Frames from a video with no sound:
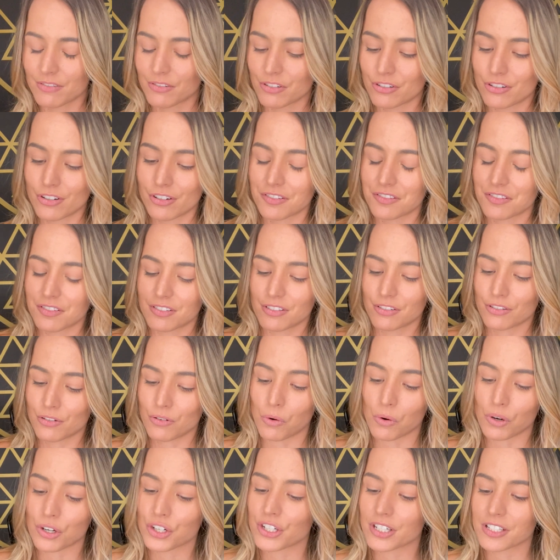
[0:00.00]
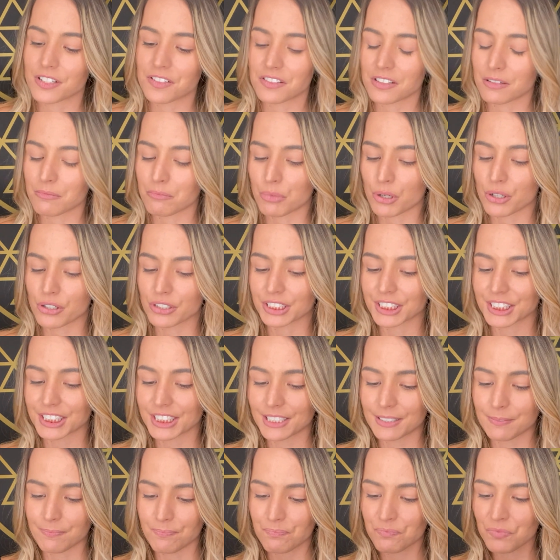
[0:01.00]
just gorgeous in
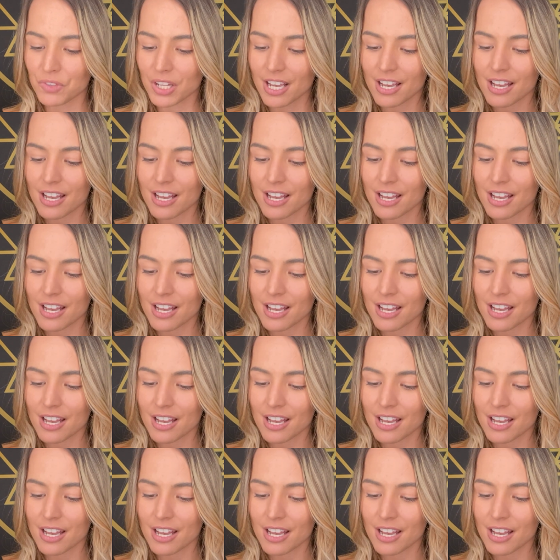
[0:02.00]
person.